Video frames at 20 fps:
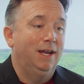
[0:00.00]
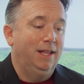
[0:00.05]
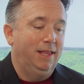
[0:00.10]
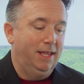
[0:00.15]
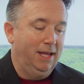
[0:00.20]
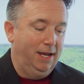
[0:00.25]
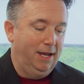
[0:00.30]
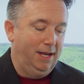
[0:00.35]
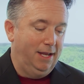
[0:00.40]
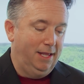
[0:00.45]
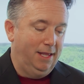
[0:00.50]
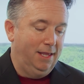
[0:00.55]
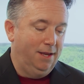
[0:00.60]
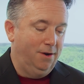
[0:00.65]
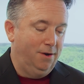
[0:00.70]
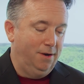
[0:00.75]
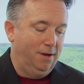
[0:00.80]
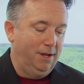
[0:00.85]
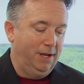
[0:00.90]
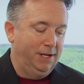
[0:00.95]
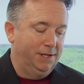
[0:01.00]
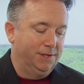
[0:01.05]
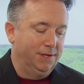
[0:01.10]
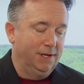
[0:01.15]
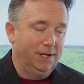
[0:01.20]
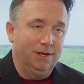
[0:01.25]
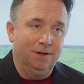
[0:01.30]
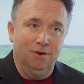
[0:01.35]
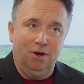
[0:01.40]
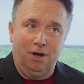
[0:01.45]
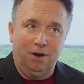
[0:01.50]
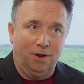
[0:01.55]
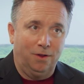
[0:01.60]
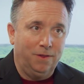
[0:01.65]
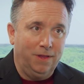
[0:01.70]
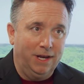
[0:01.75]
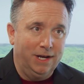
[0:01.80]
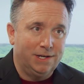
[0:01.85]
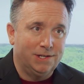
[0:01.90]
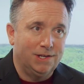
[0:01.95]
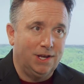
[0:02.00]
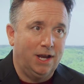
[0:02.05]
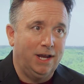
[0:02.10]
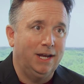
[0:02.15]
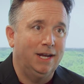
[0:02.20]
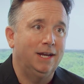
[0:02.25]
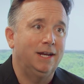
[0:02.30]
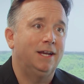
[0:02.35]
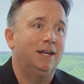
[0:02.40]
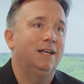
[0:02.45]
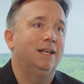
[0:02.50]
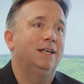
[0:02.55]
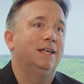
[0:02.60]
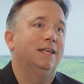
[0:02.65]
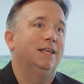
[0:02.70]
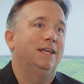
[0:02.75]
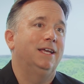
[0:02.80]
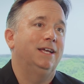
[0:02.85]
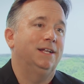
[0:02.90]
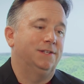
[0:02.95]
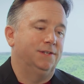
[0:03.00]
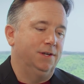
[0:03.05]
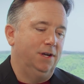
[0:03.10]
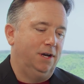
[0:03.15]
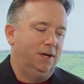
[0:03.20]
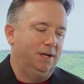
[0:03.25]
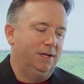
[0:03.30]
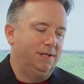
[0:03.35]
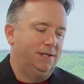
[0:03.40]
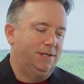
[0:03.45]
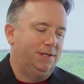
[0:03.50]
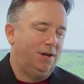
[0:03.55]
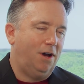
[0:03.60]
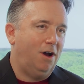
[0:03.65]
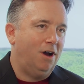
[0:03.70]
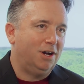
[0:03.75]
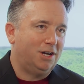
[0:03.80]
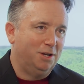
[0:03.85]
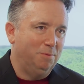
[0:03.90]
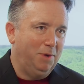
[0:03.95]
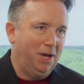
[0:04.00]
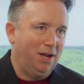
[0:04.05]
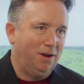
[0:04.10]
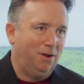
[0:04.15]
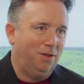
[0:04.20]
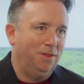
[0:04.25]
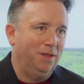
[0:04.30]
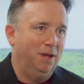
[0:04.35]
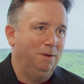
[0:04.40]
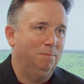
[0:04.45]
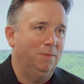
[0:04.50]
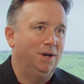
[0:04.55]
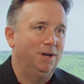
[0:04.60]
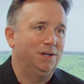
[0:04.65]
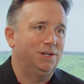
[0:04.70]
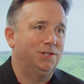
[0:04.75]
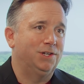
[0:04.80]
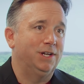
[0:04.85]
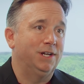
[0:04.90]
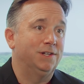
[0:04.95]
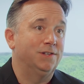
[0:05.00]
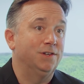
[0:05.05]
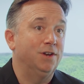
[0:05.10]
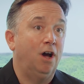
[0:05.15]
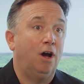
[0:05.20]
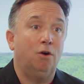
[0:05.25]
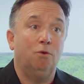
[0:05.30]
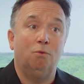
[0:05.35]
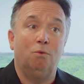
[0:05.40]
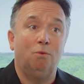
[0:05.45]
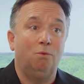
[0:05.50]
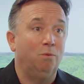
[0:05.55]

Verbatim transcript: that there, it's not all that exciting, it's not talked about all that much, it's not